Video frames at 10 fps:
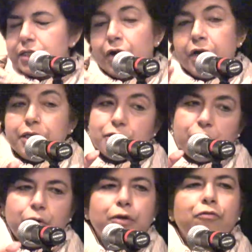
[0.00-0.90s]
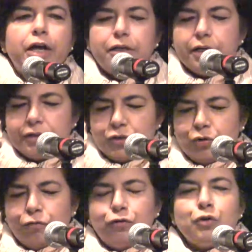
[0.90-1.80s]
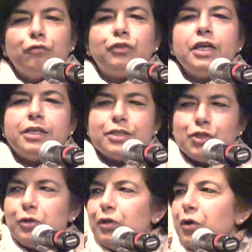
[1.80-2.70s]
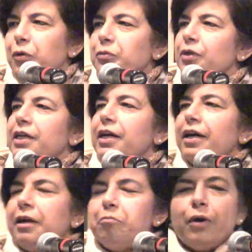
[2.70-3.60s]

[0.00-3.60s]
sorry. So if I do a few of these, you'll know, and